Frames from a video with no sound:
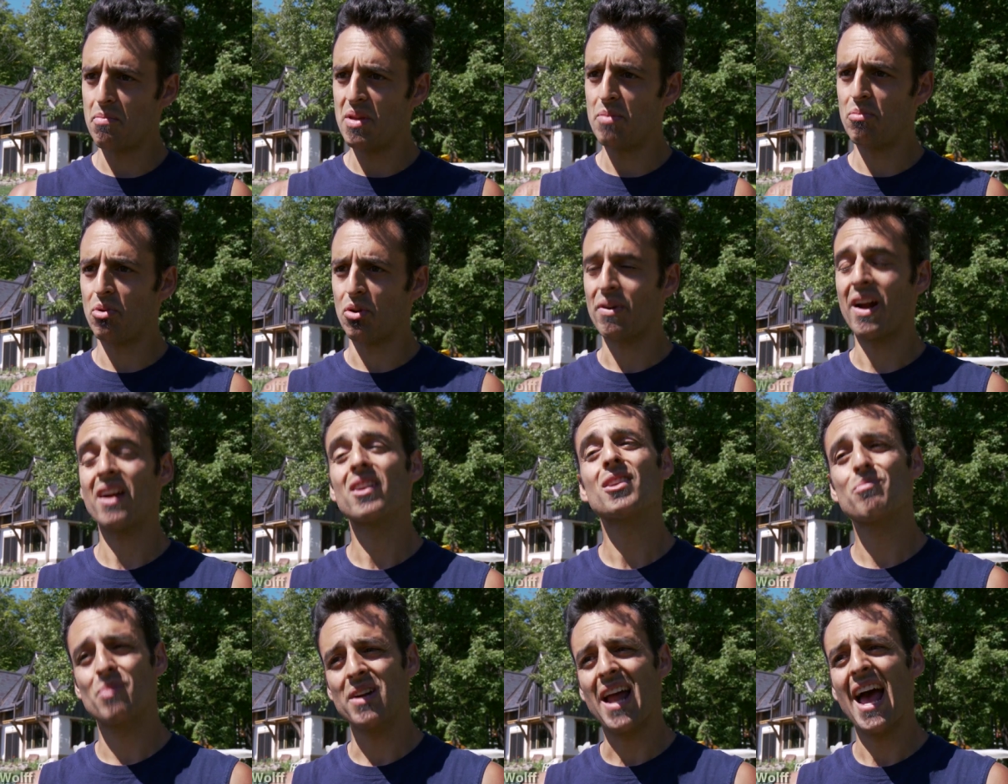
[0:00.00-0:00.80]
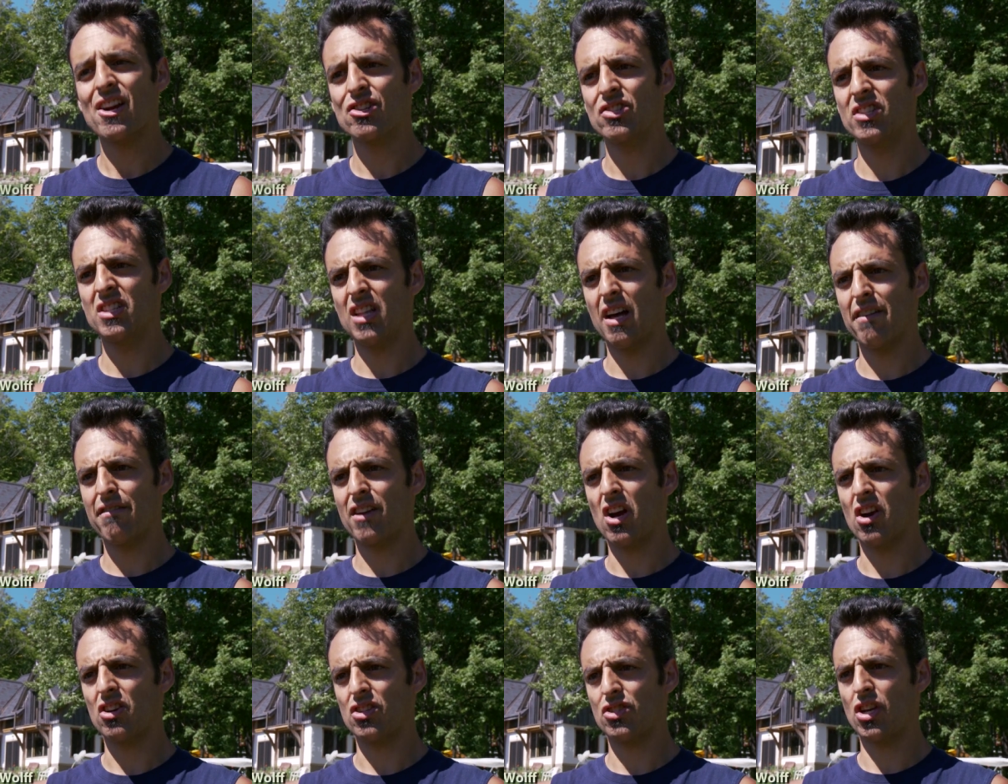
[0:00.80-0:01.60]
the people around us, but actually
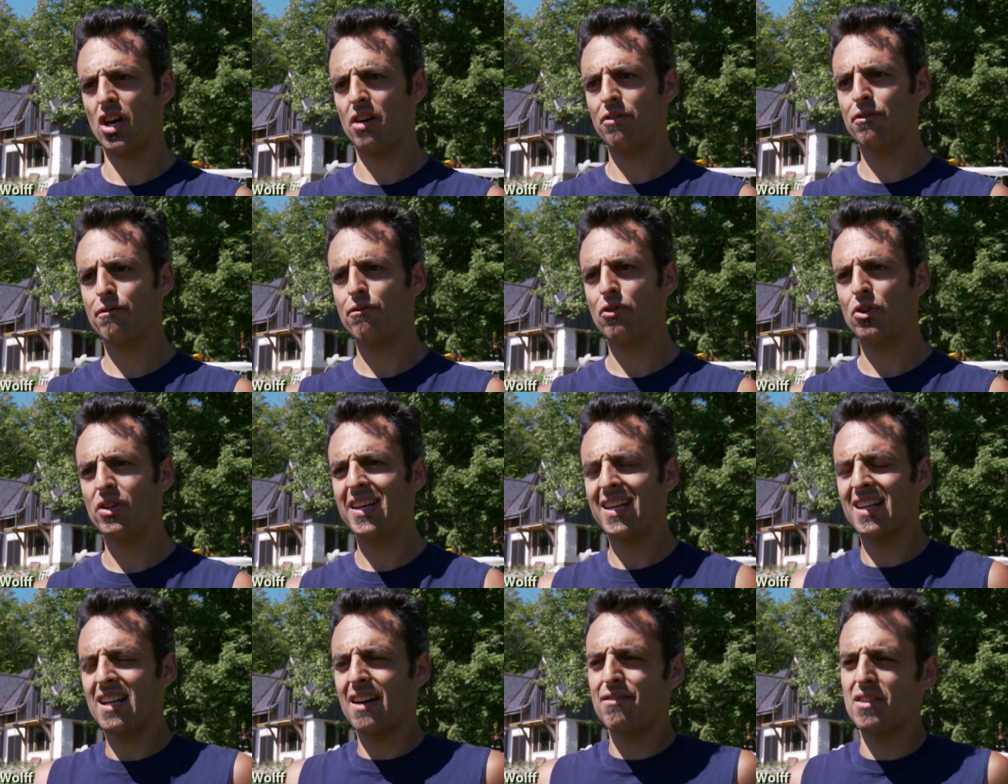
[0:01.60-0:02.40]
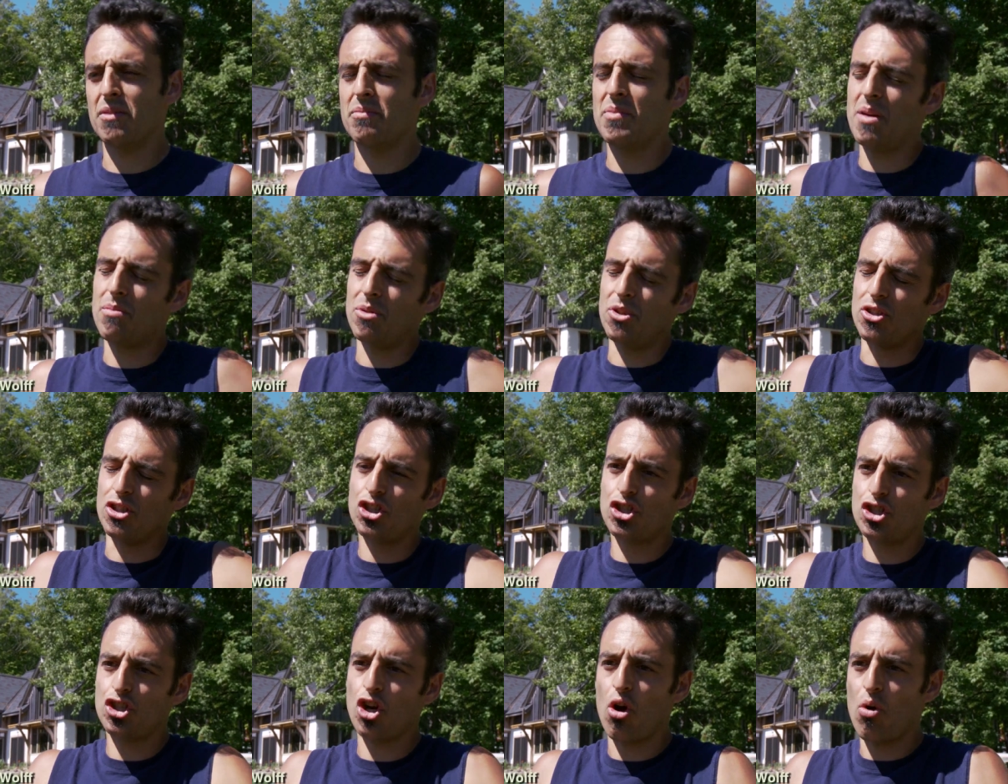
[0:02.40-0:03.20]
loving ourselves fully enough to be able to
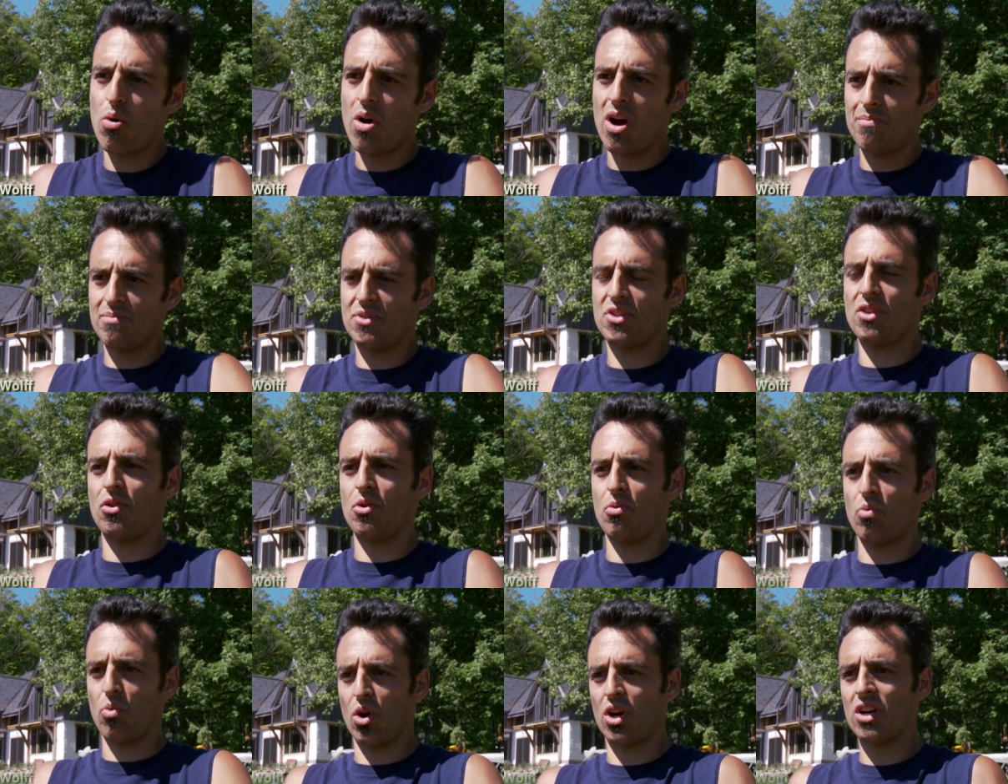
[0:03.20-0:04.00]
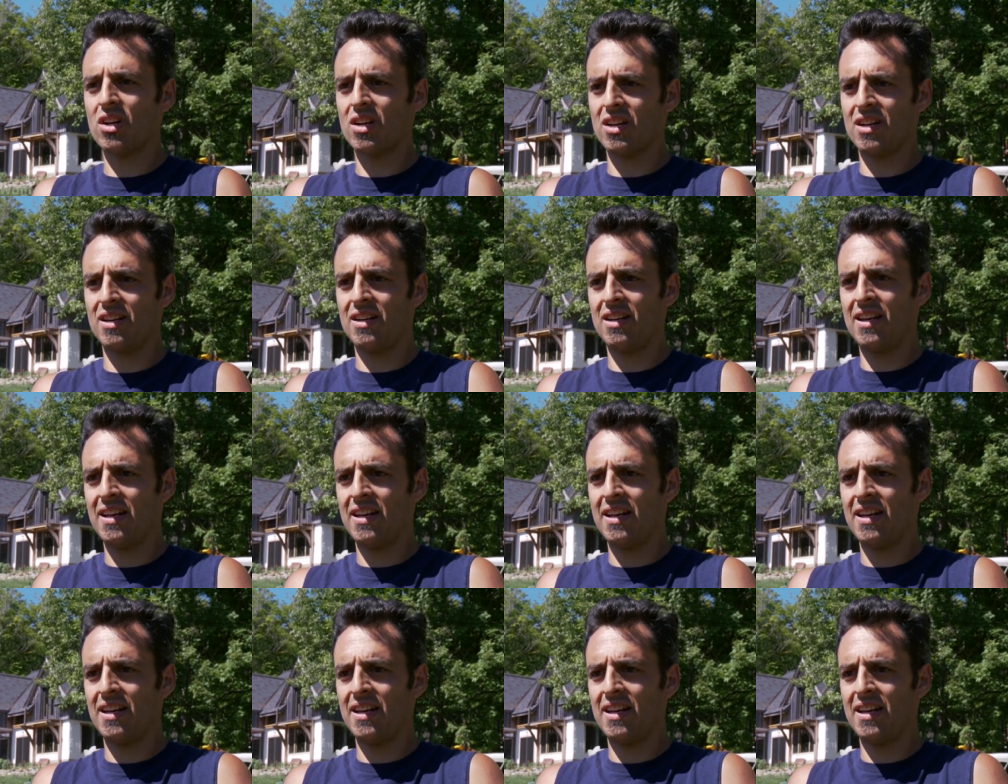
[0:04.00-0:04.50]
show up to the work.